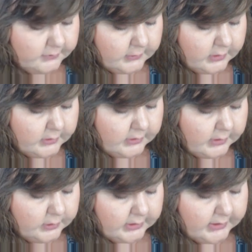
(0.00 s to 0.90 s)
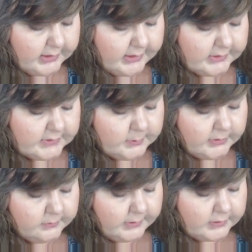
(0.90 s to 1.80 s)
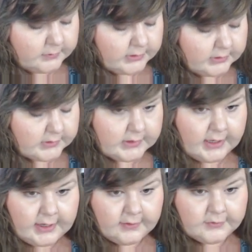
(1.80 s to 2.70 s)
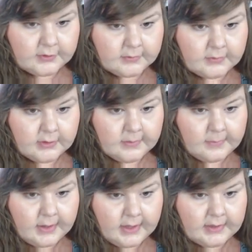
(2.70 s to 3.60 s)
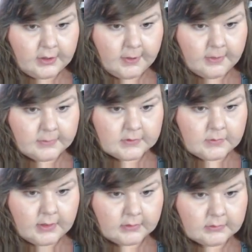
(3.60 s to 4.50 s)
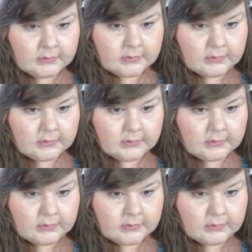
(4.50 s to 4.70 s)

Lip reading: And then they would kind of add just a bit of embellishment, because they have some patterning on them as well.